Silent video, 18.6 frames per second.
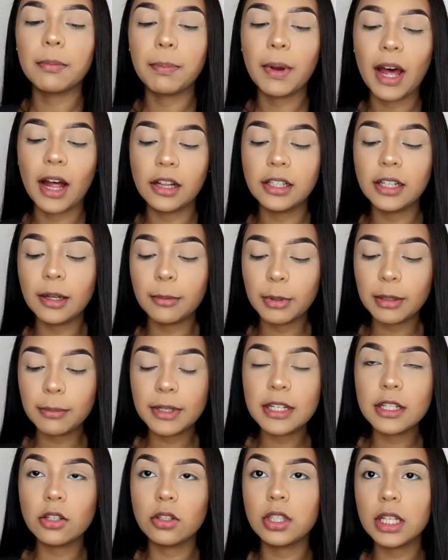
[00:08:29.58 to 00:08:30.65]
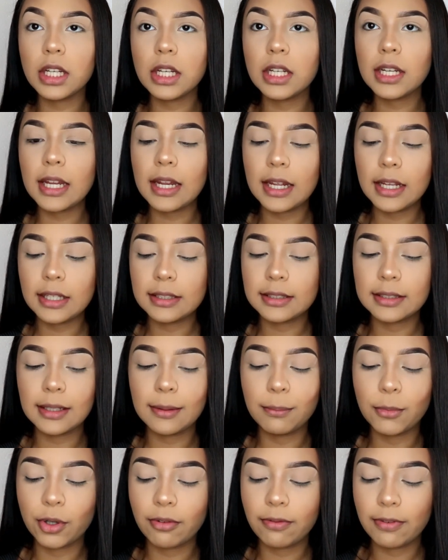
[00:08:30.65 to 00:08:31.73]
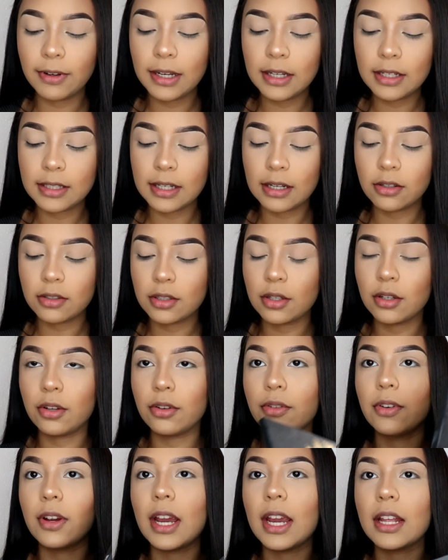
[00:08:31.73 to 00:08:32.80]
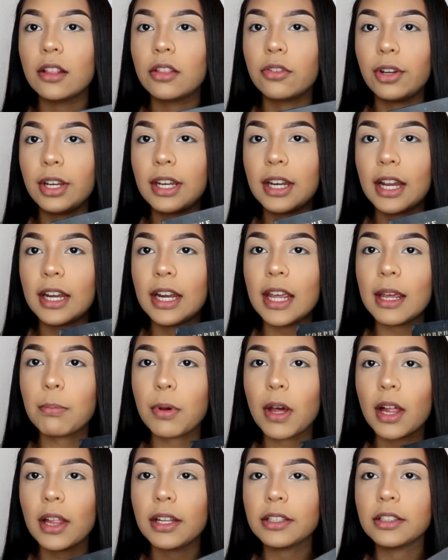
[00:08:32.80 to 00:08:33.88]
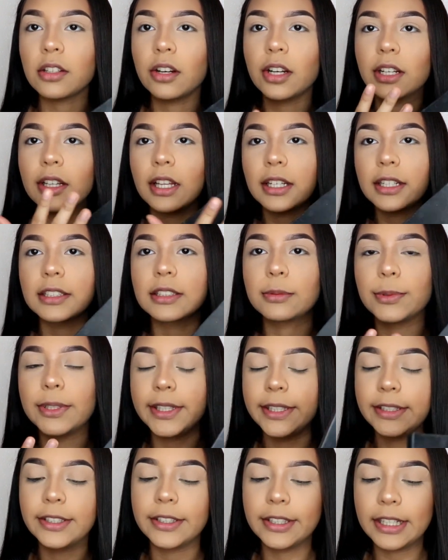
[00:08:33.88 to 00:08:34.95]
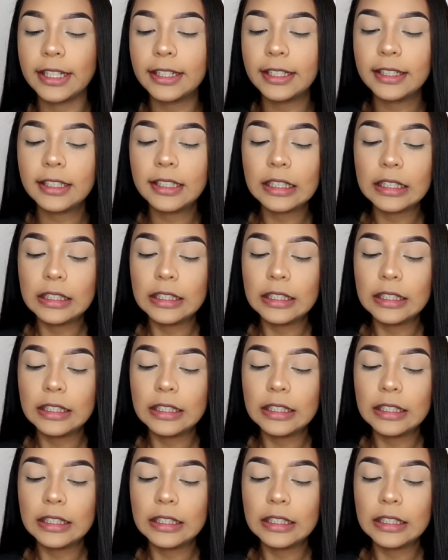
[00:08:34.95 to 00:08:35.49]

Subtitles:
the palette I'm going to be using is the Morphe Dare to Create 398 palette. Sorry, like, it's really dirty.